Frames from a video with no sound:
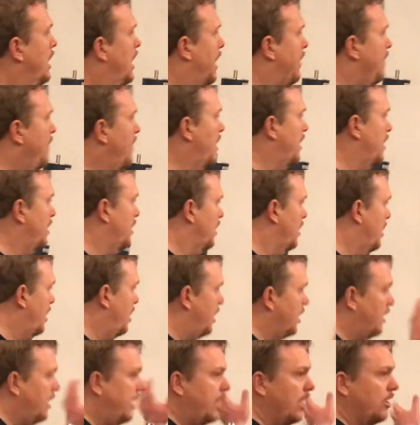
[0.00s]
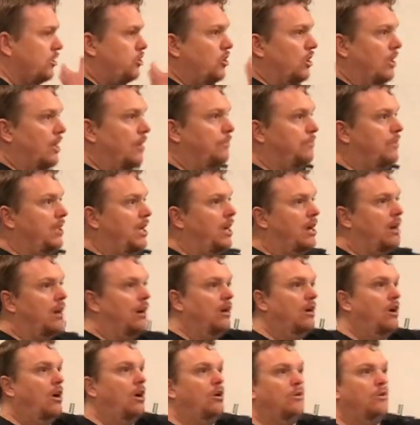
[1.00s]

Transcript: And then kitchen up there.